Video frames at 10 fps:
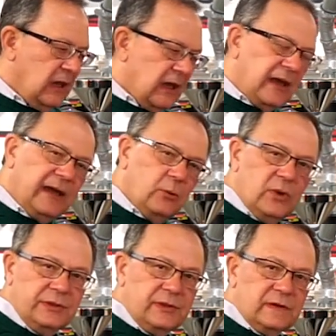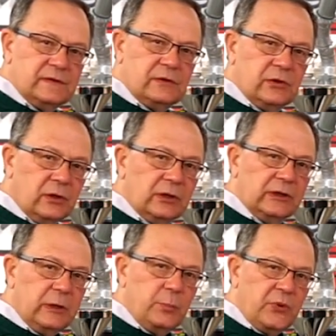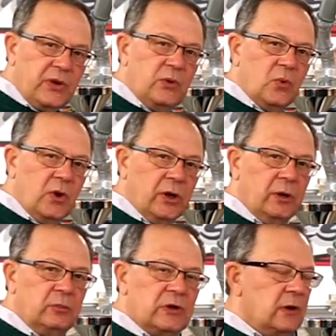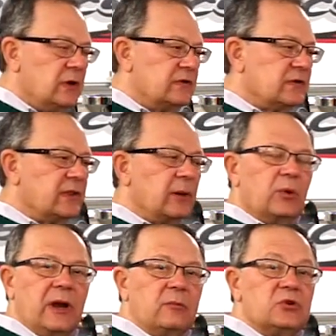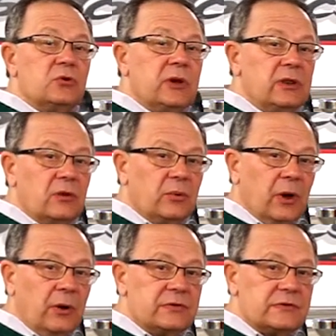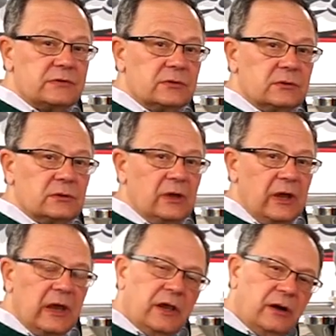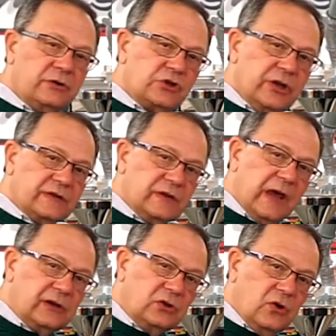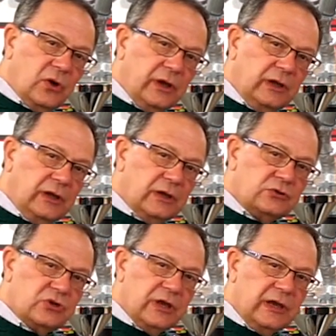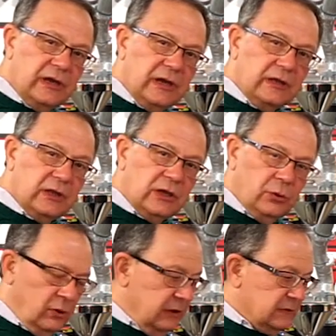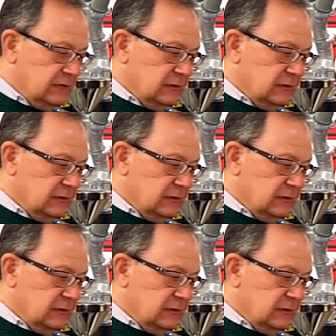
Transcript: I want this thoroughly pre-warmed so that when I'm doing the roast, energy is not going into heating the unit